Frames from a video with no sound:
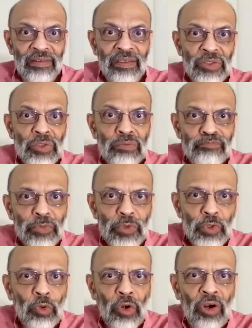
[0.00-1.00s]
the
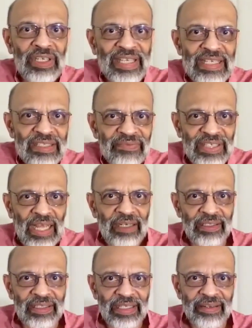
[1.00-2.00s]
so-called case
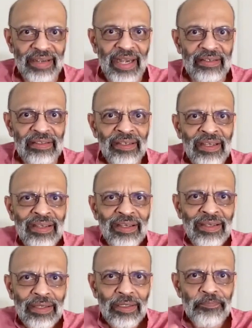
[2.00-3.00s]
fatality rate,
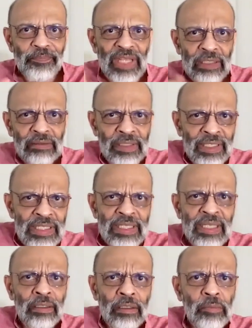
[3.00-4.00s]
um, there is
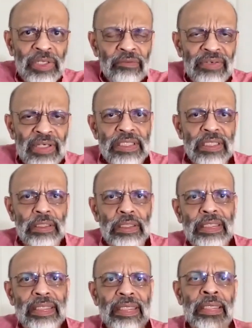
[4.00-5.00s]
a little bit of
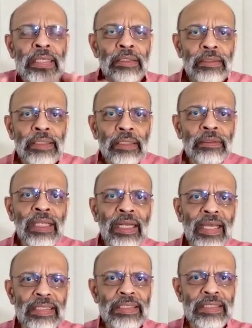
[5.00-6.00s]
uncertainty.
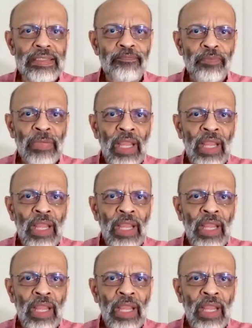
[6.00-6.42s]
Nonetheless,